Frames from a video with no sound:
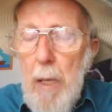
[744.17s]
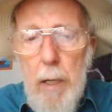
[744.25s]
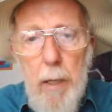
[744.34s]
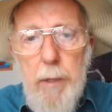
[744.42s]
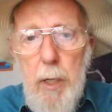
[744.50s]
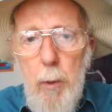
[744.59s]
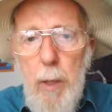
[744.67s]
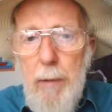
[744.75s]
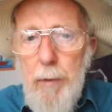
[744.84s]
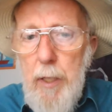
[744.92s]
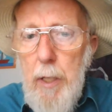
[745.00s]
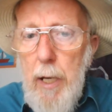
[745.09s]
and they were
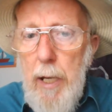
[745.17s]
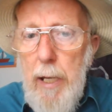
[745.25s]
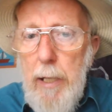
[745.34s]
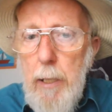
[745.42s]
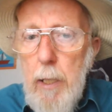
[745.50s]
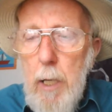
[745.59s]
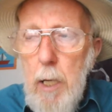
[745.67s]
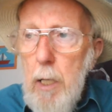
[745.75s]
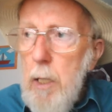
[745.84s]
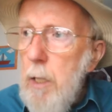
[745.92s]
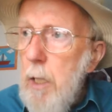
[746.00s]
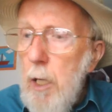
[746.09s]
having a
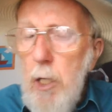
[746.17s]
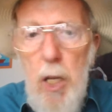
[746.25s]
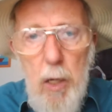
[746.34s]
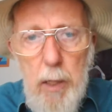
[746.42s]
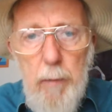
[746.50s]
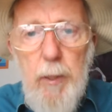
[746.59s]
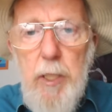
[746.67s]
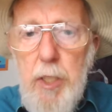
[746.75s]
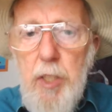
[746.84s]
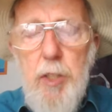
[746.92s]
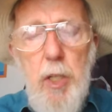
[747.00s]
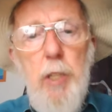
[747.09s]
lively
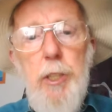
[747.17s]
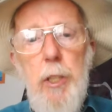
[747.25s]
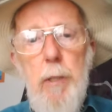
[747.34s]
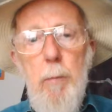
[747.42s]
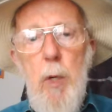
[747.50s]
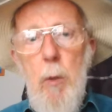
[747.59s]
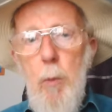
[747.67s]
discussion